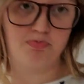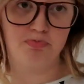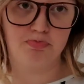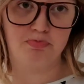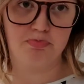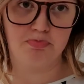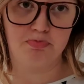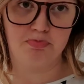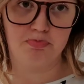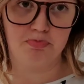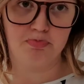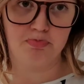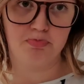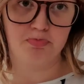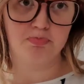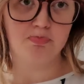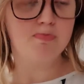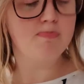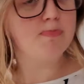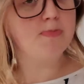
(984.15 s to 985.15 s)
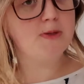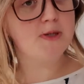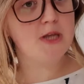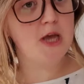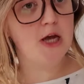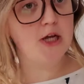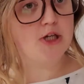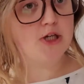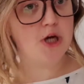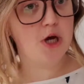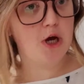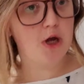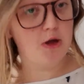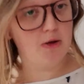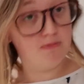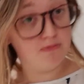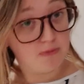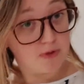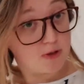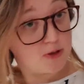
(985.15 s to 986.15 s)
so you were the only one that Sad was being
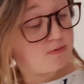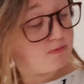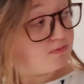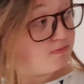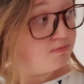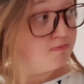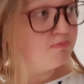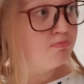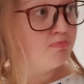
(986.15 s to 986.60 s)
served at that